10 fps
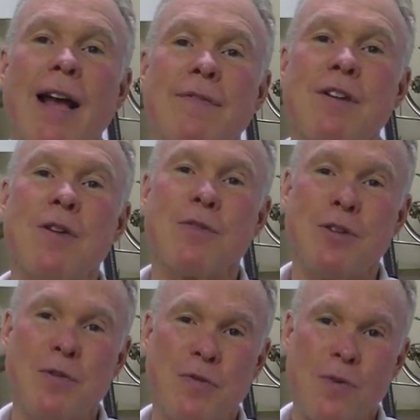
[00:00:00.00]
I've known
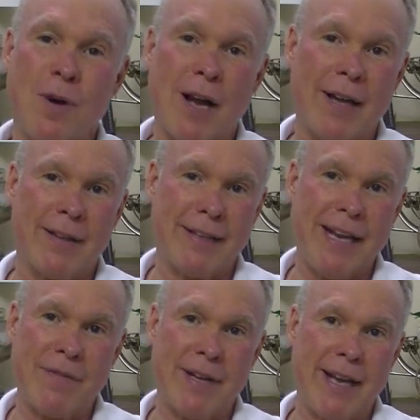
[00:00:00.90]
you for, I
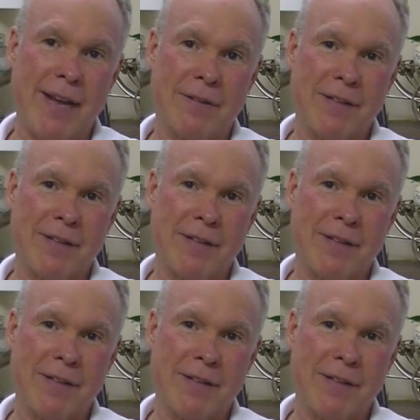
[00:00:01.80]
can't even count